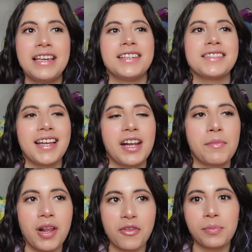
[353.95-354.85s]
is tied up
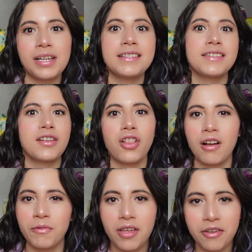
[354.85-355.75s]
in other places,
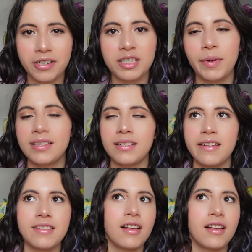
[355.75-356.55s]
along with other expenses,